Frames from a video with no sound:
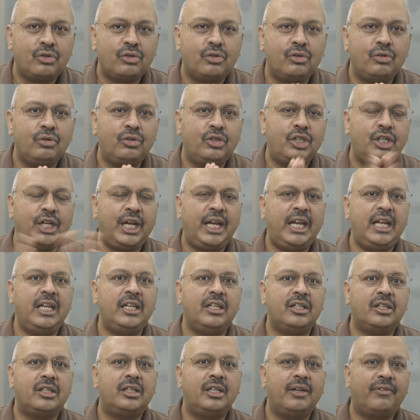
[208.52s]
to
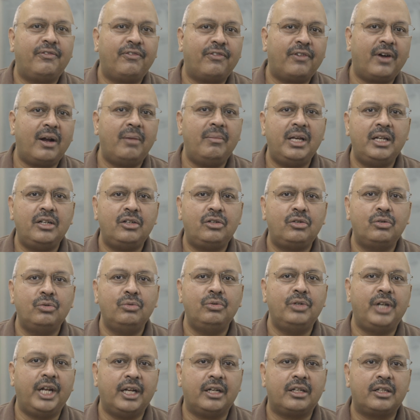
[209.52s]
change the from and to
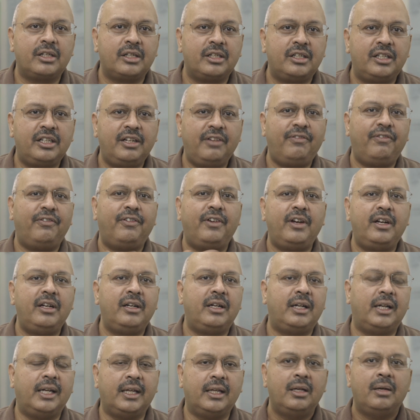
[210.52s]
dates
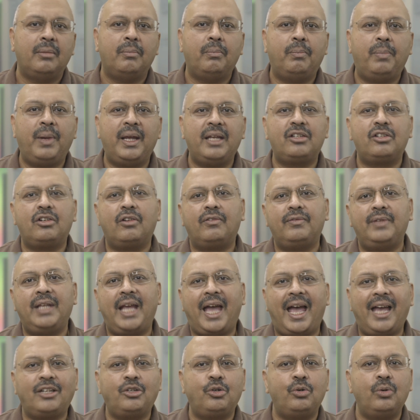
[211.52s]
differently based off the
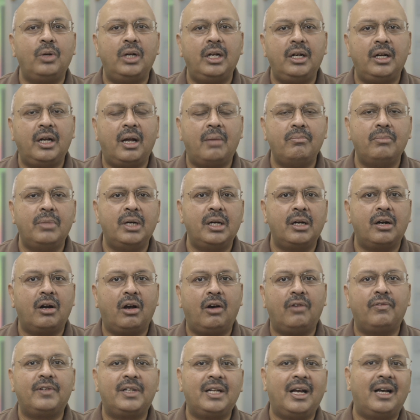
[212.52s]
actual number
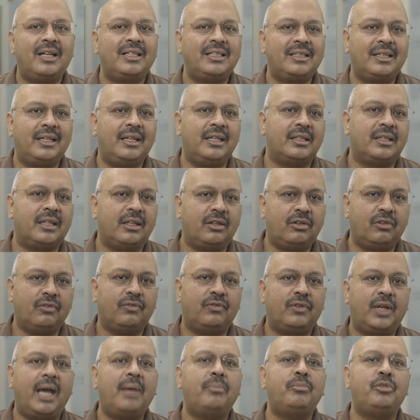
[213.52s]
of task days that you've
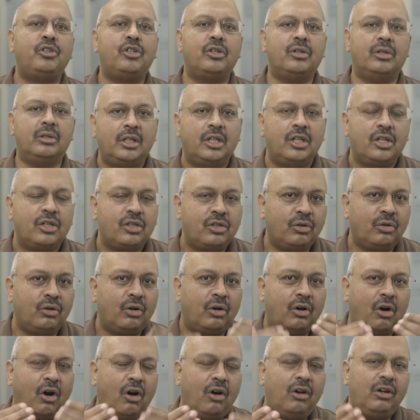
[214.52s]
captured.
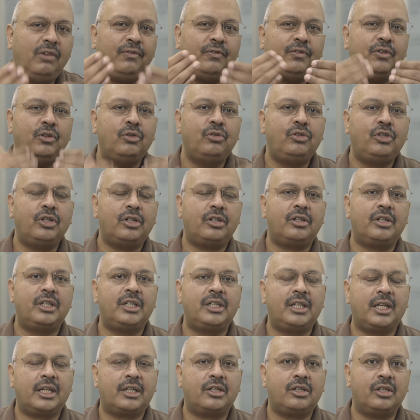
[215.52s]
So all future
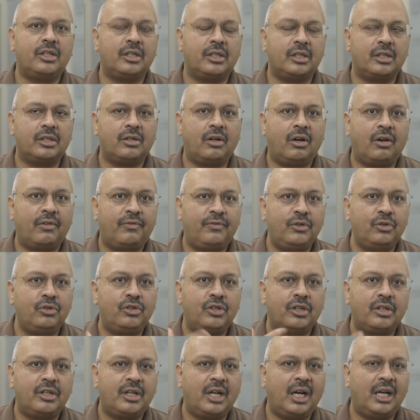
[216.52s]
transactions or
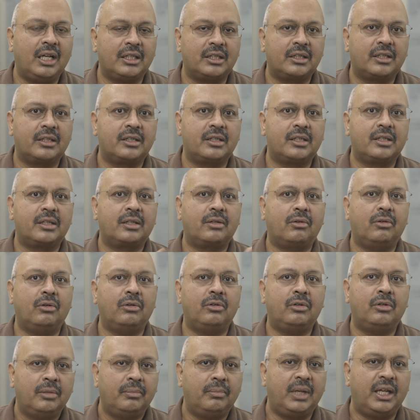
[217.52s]
future tasks Tasks
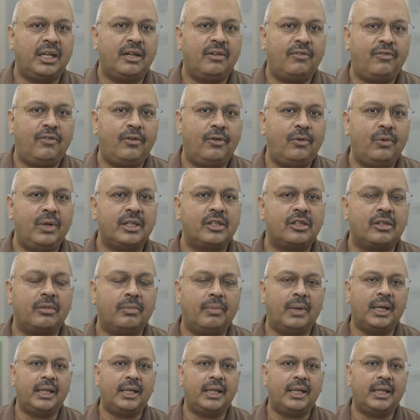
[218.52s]
could be influenced by